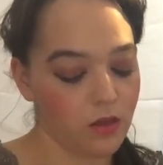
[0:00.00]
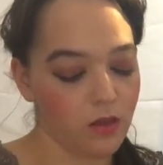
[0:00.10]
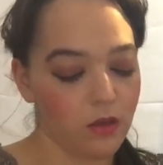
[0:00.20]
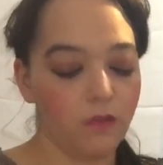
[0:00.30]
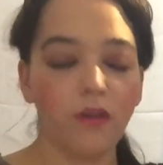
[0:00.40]

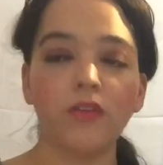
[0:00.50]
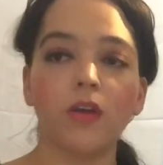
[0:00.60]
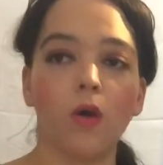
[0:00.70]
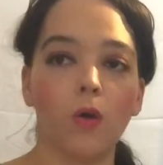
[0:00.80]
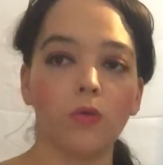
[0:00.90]
You're very
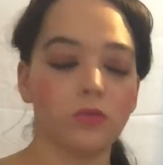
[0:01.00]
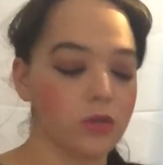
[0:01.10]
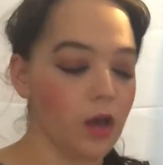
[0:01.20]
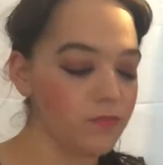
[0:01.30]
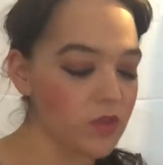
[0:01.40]
cold.
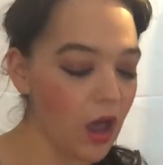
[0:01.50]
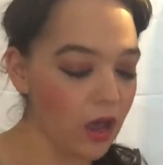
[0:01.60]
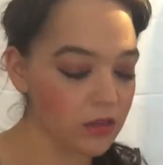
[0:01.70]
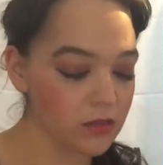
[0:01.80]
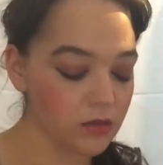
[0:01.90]
I'm
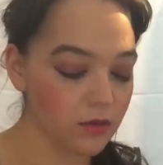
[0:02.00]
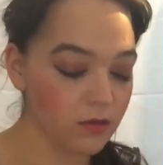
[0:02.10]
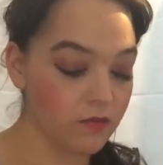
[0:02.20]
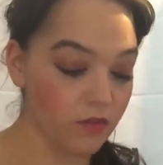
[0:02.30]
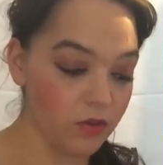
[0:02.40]
not.
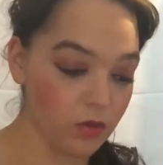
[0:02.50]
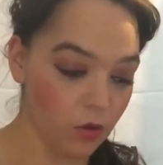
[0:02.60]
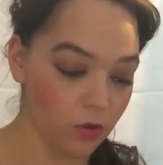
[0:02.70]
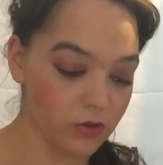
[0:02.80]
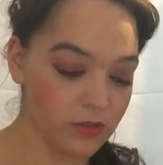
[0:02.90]
Very
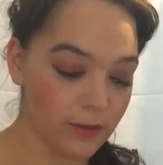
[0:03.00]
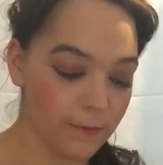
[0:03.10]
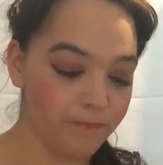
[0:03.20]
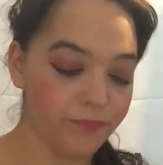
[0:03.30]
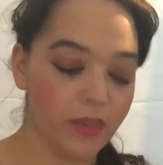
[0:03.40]
cold
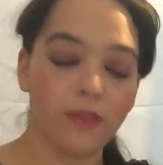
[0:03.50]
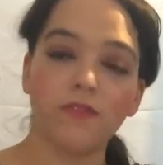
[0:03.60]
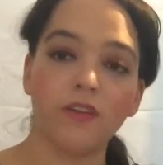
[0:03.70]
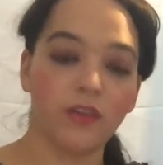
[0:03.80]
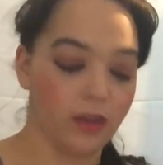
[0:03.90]
and
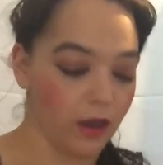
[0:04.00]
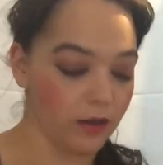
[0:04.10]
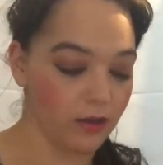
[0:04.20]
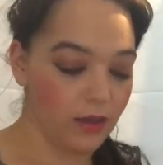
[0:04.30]
very young.